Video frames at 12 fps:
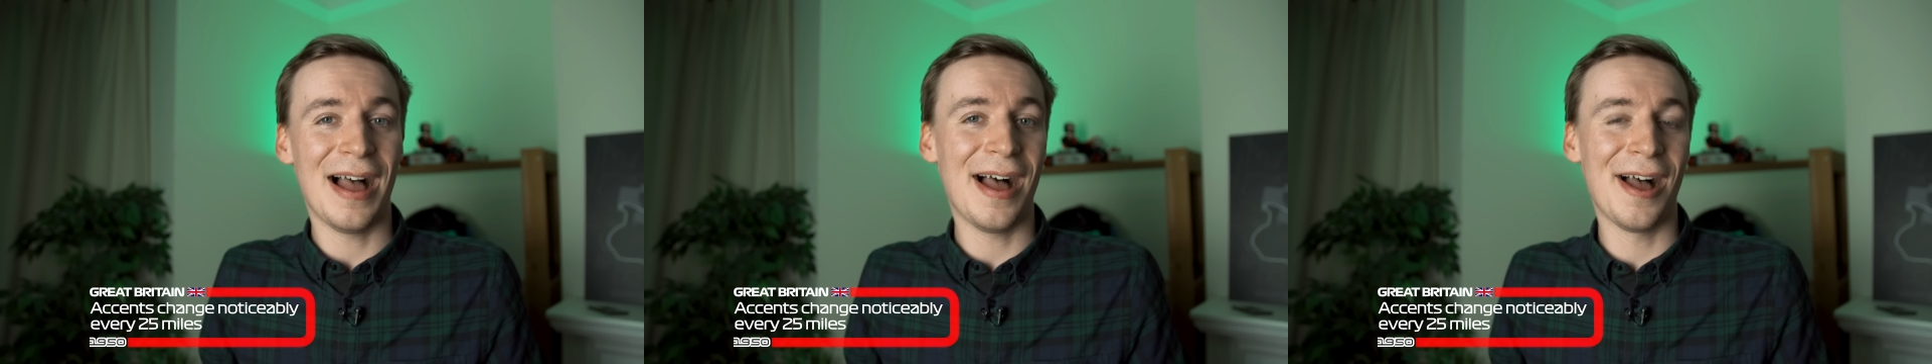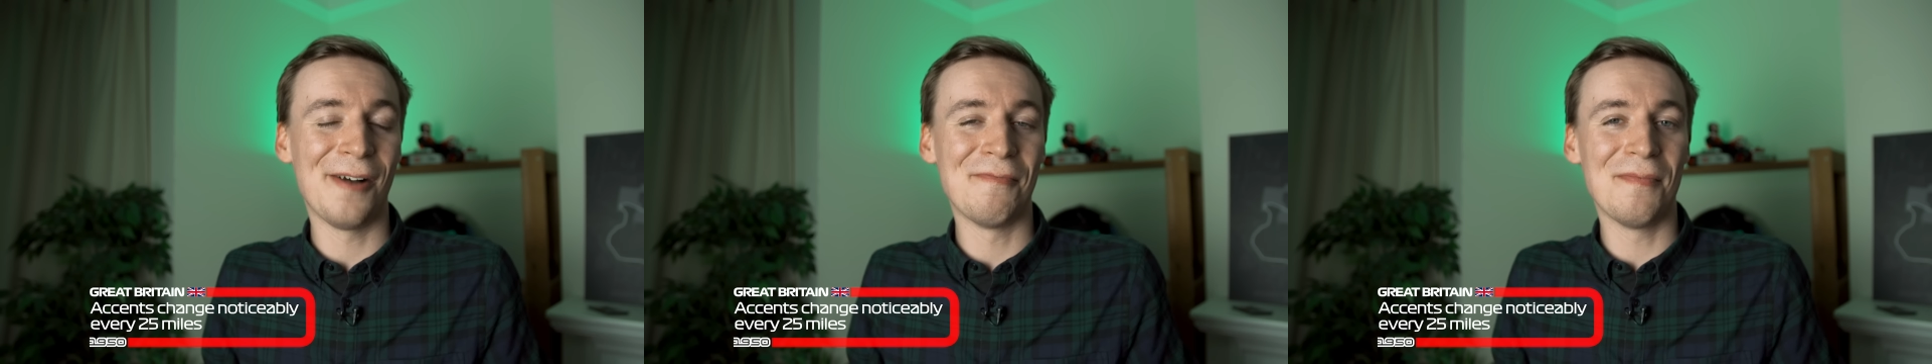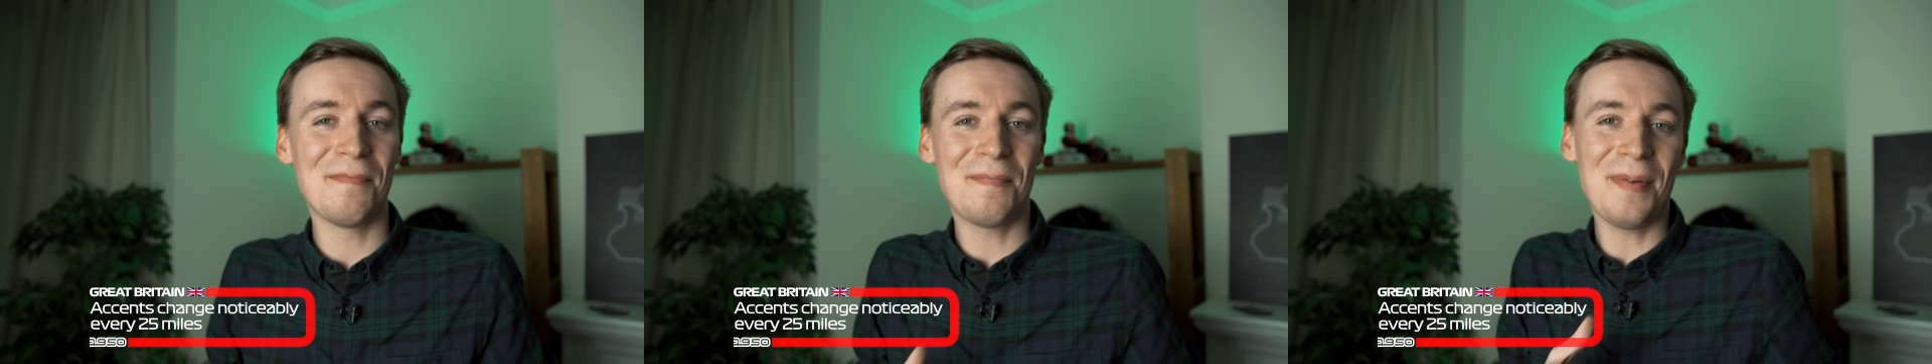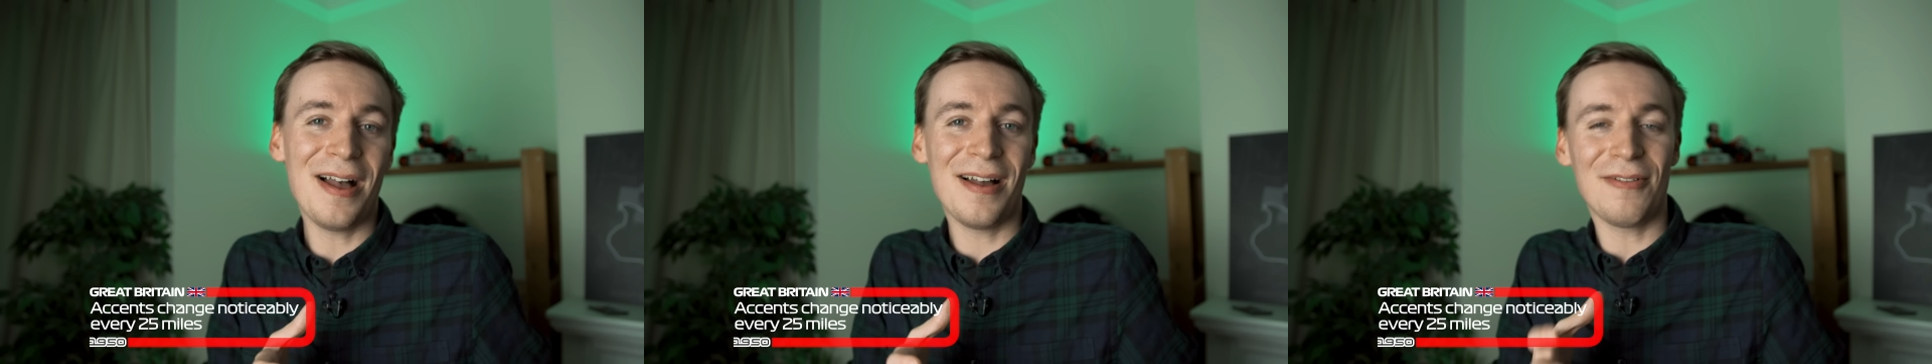
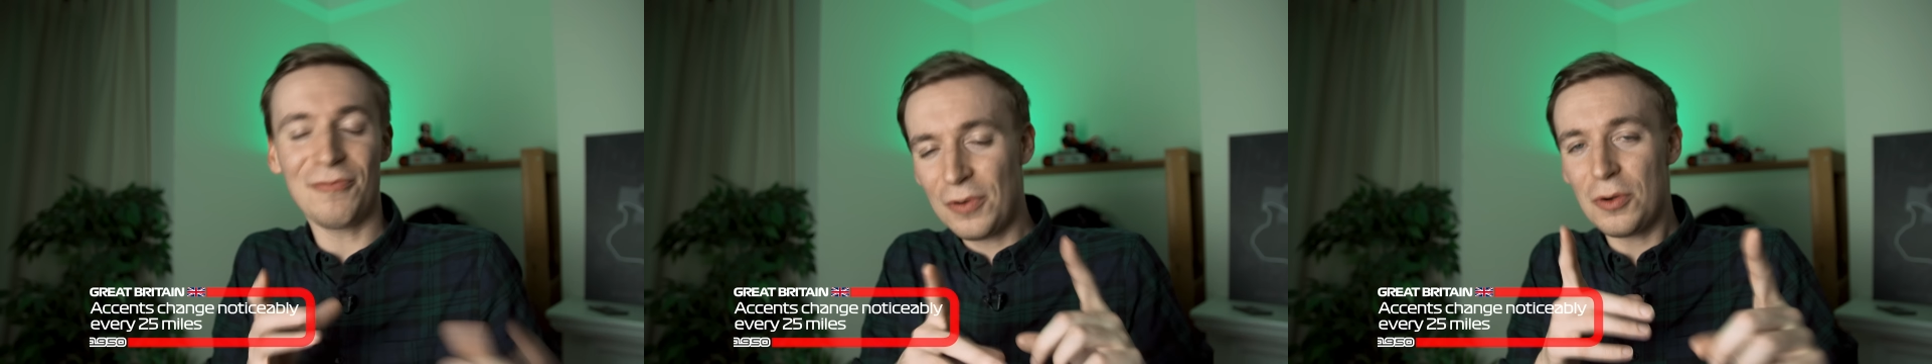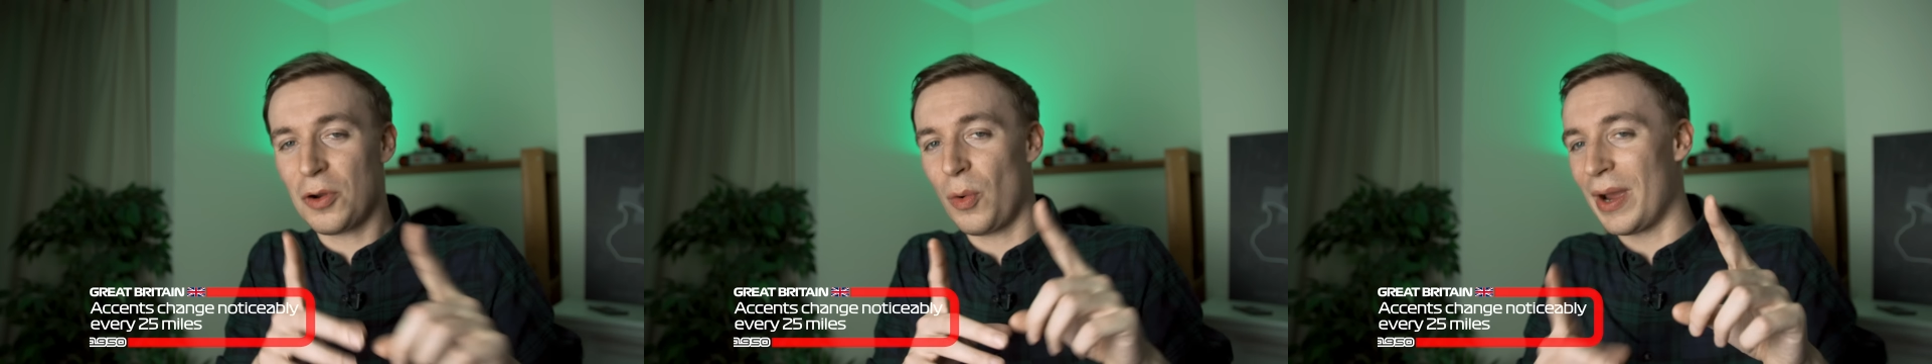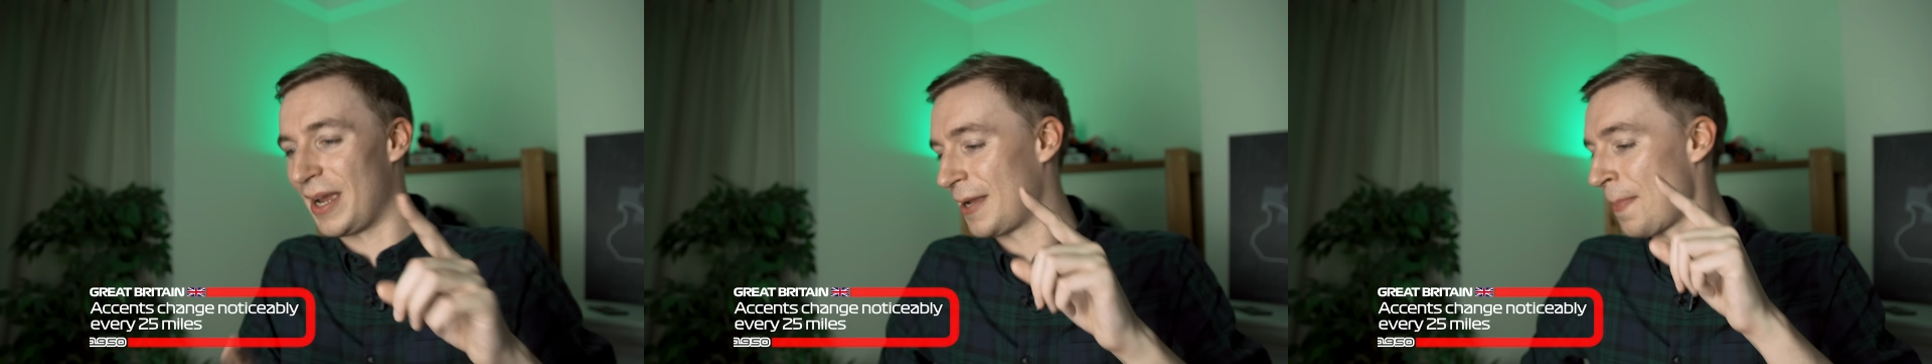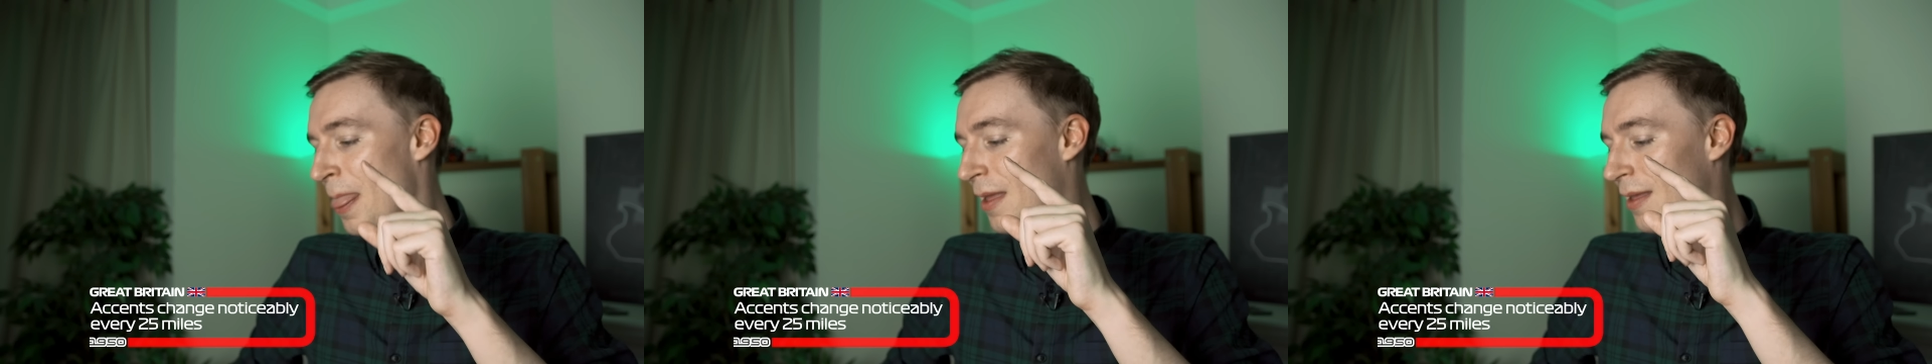But real quick,